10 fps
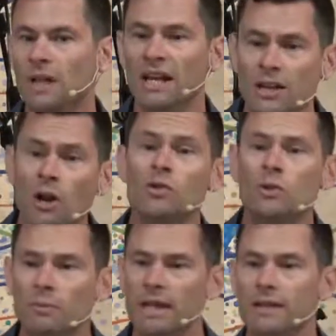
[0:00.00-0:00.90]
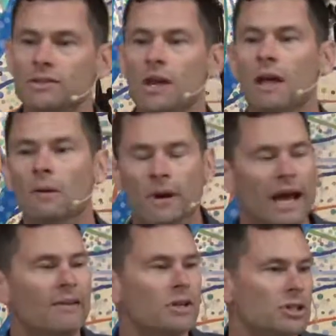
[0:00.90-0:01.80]
It also means we
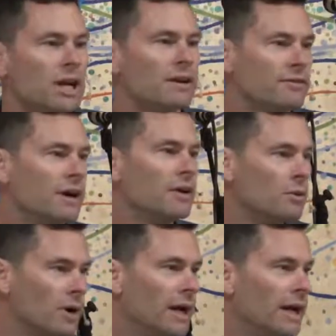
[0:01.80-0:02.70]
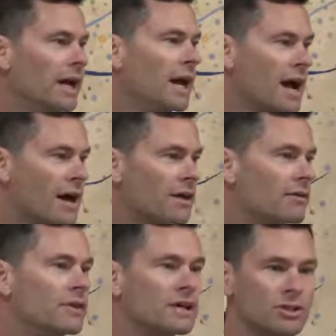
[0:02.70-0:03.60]
have to try to find a way out
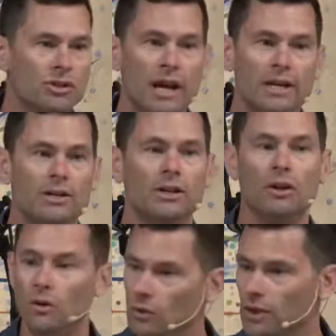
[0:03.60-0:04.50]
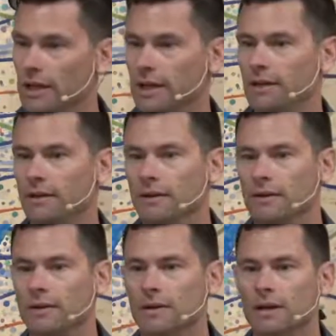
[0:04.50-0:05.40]
of extraction only
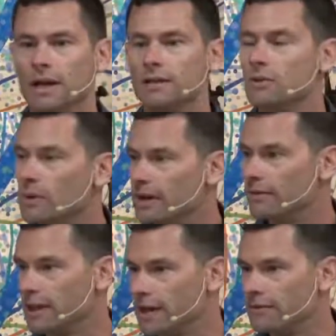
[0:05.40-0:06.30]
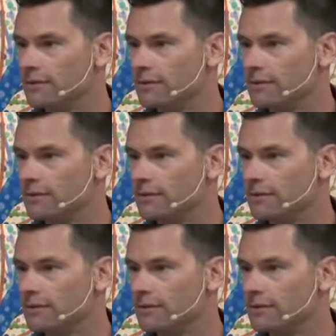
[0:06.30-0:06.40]
as a way of life.